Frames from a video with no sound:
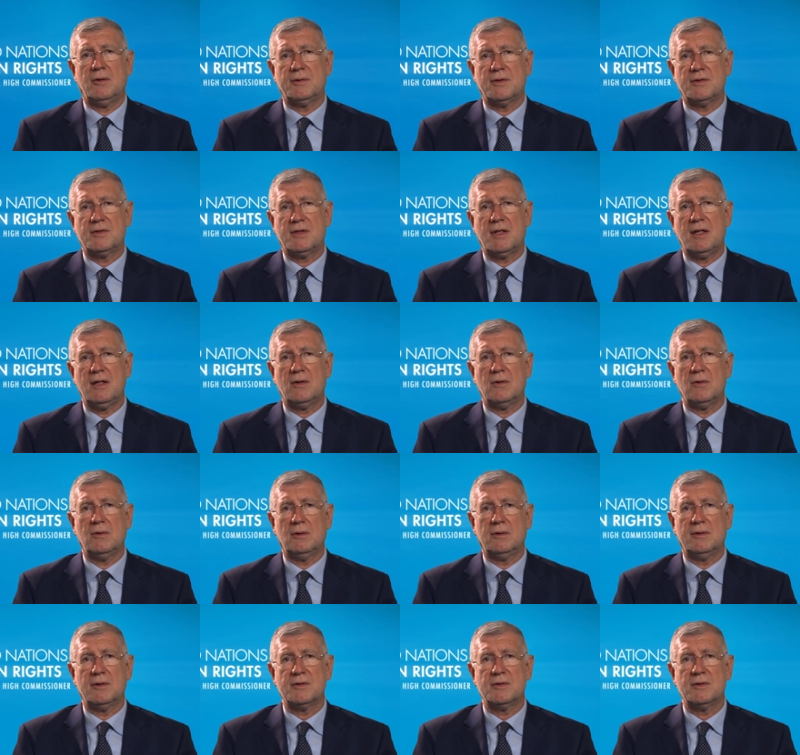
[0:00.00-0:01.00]
other
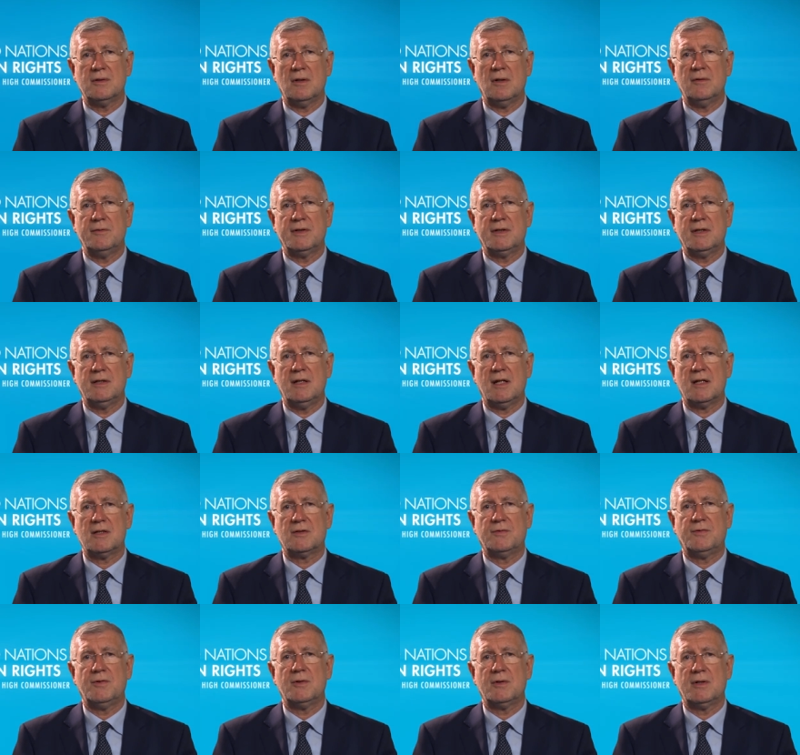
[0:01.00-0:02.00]
stakeholders over the
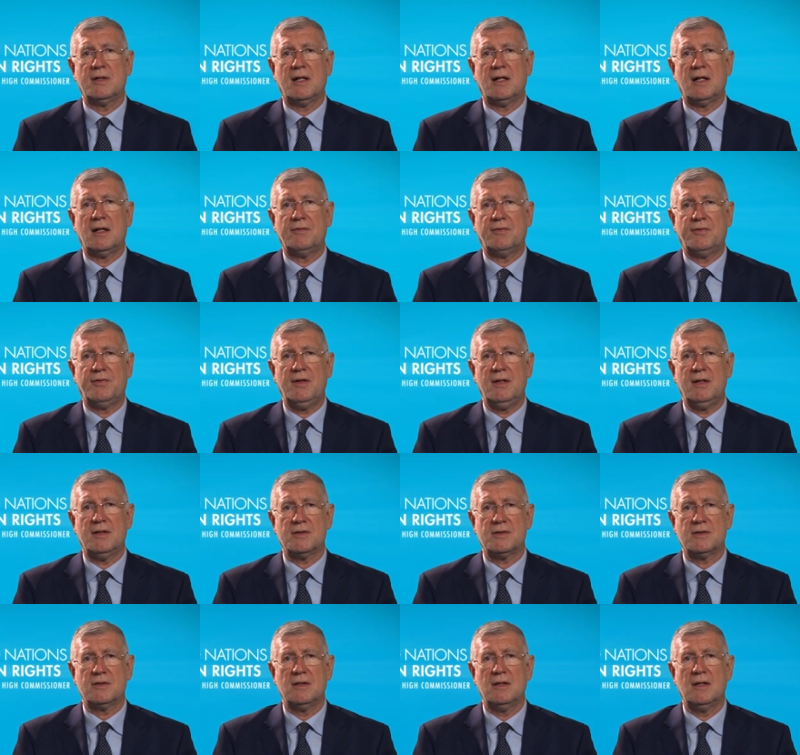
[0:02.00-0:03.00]
next four and a half
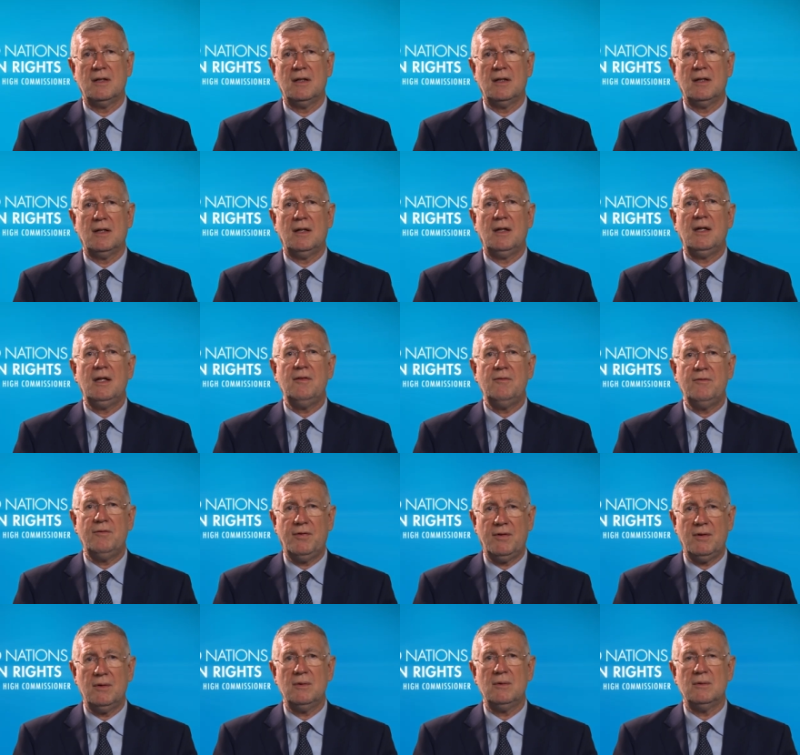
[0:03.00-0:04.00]
years in
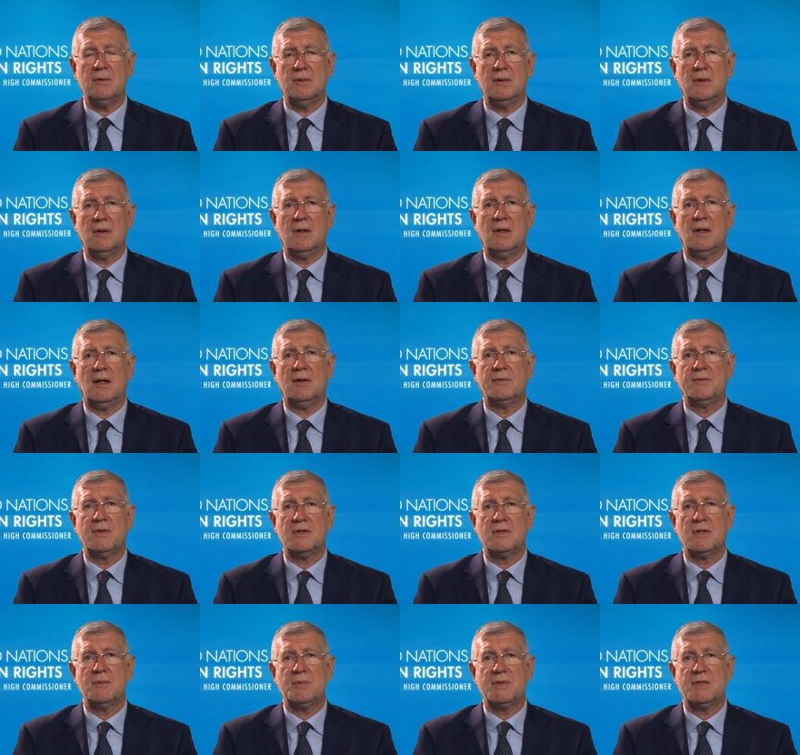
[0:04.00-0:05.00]
view of
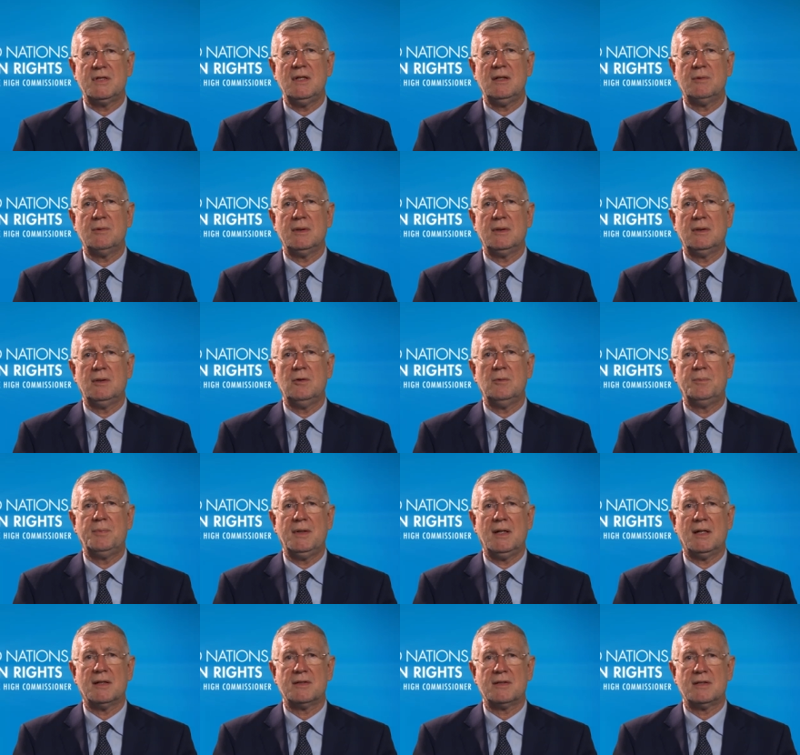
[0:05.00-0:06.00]
the subsequent
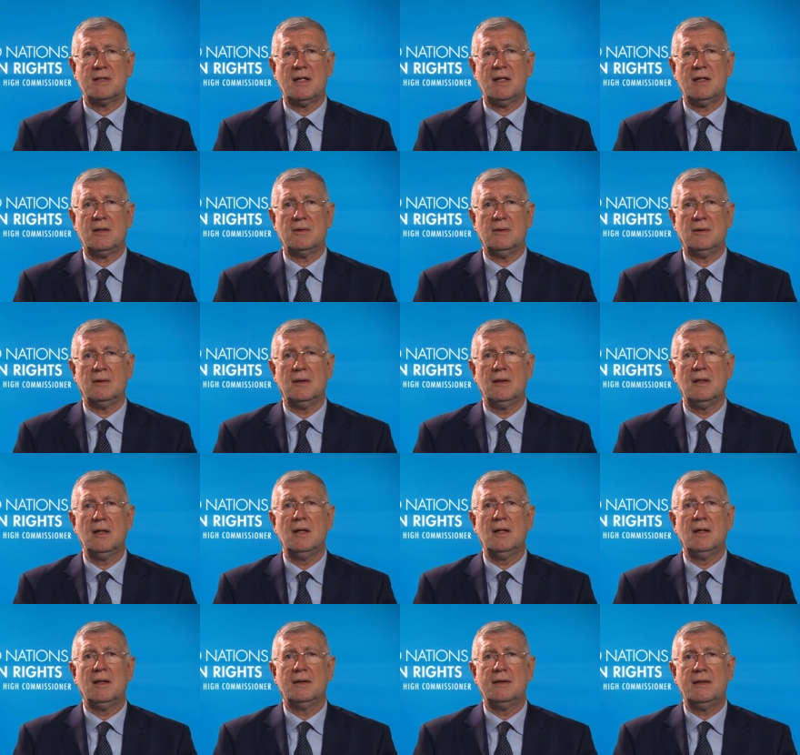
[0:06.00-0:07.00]
UPR cycle,
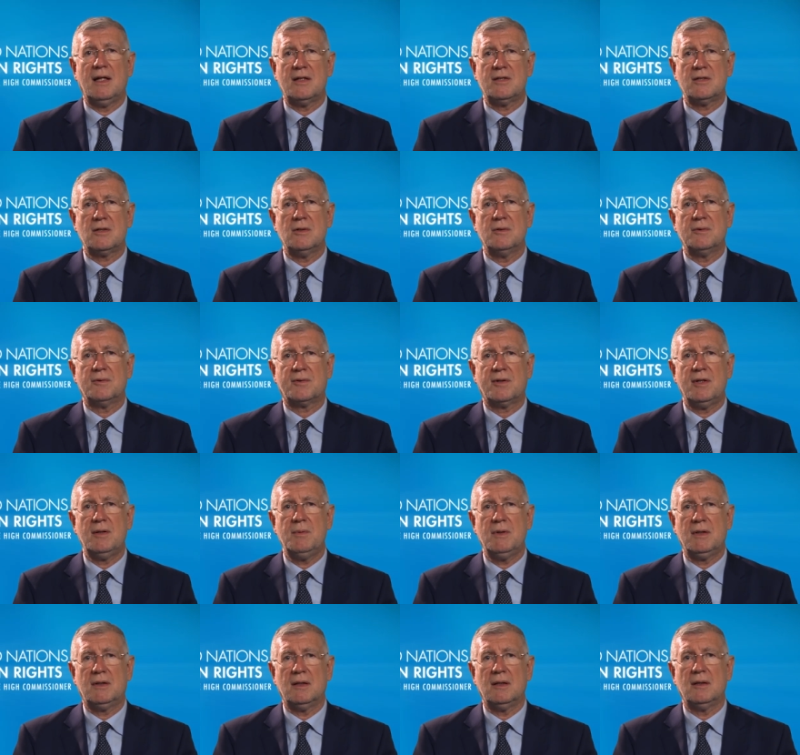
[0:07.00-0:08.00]
thus
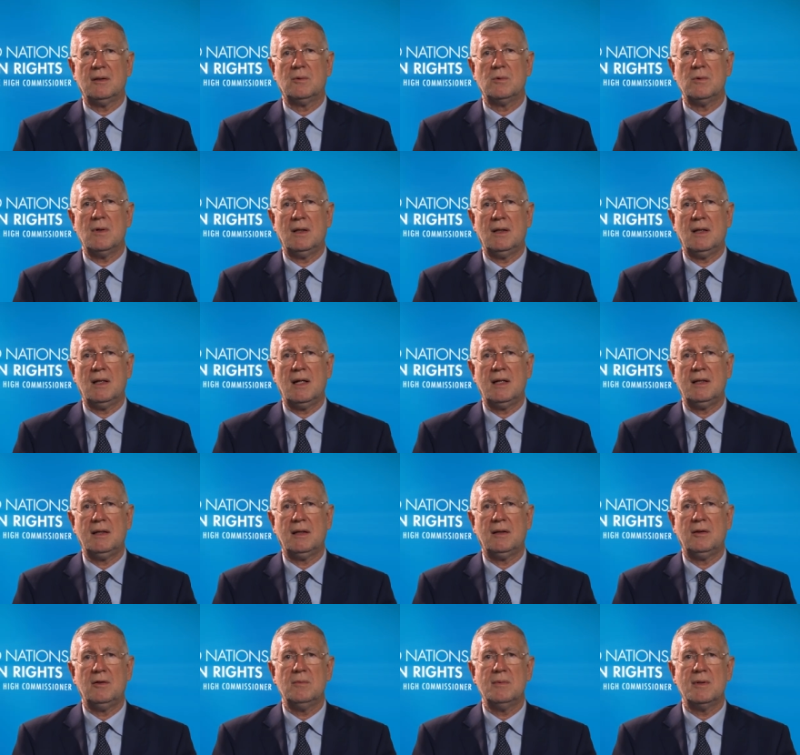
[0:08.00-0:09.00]
contributing to
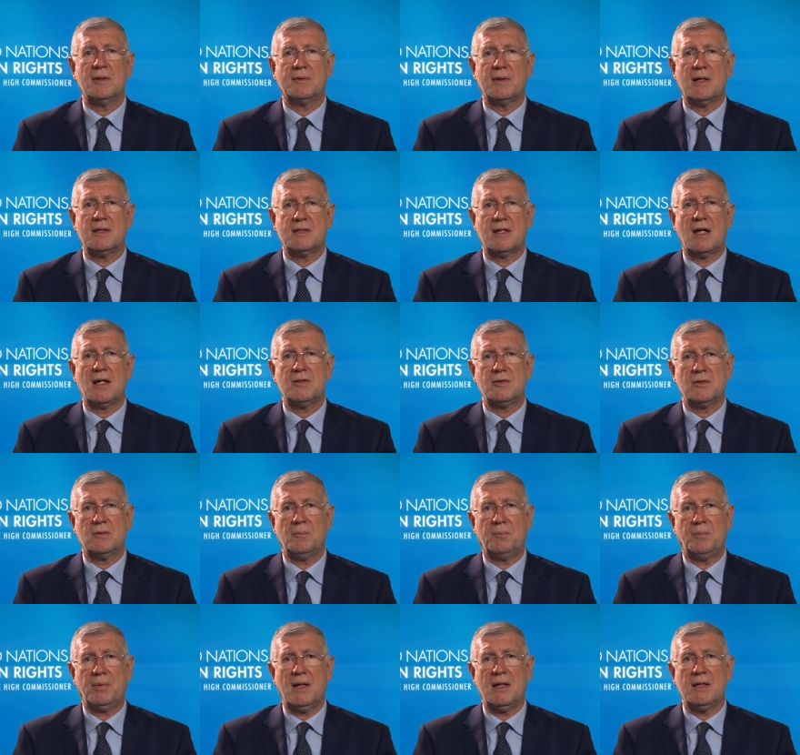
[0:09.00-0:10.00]
aligning human rights
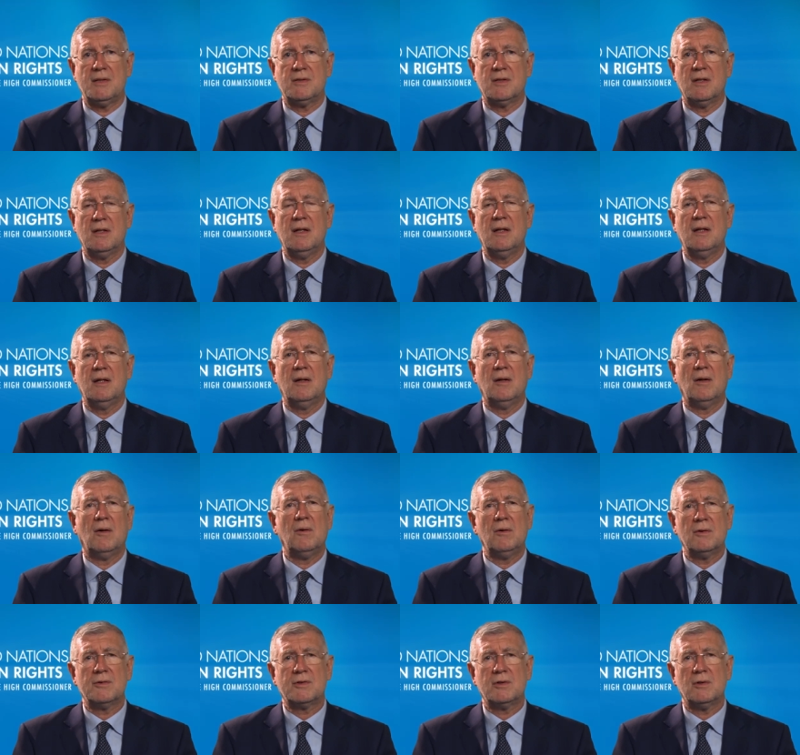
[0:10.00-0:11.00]
action plans
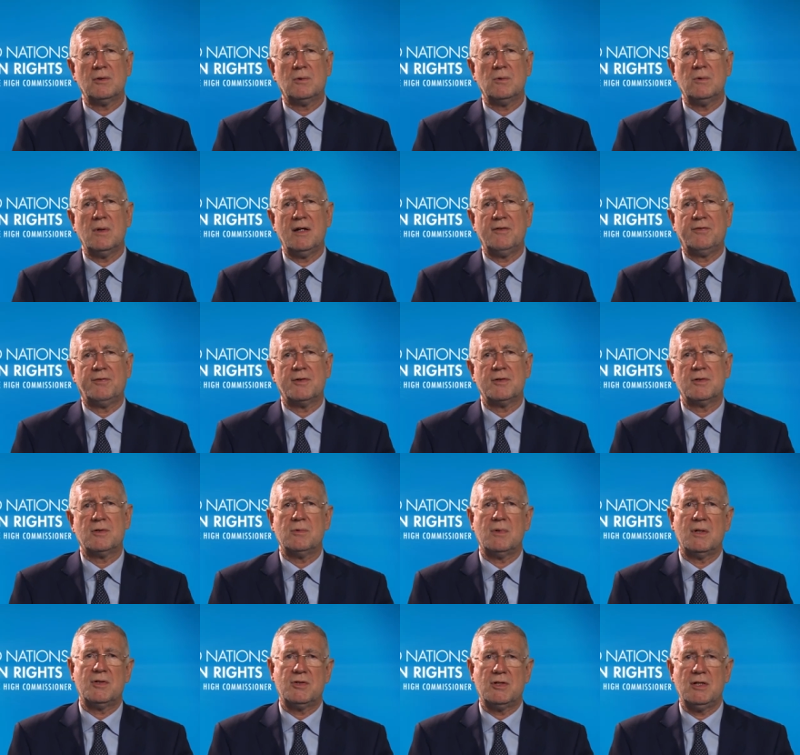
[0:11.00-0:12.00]
also to efforts
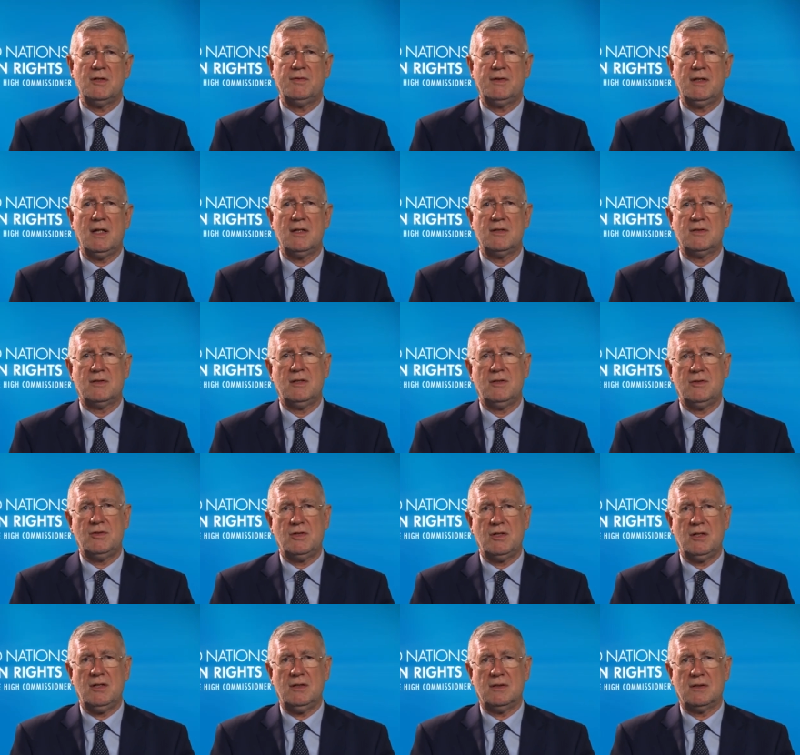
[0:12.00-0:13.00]
to achieve the
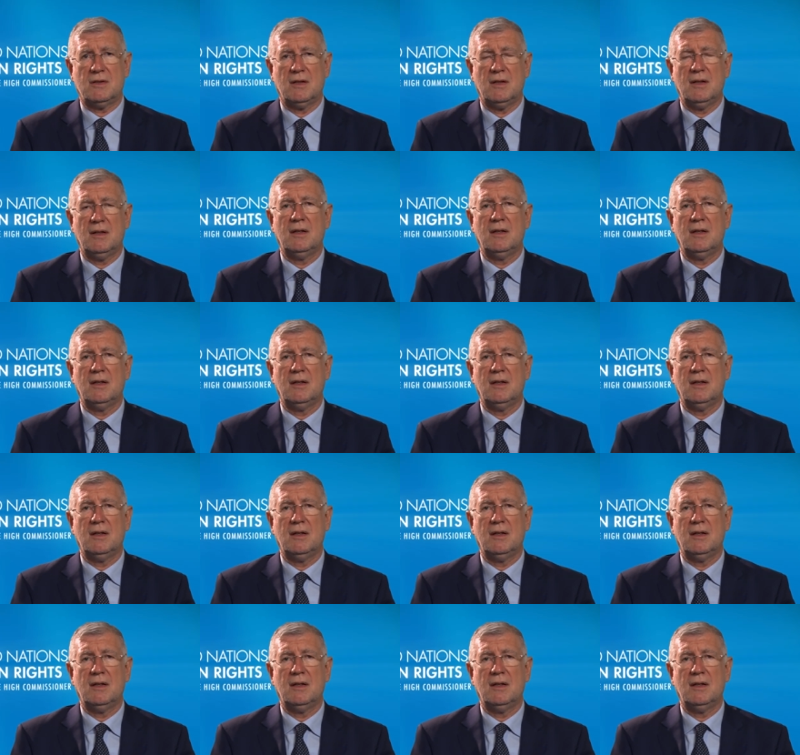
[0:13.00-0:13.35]
SDGs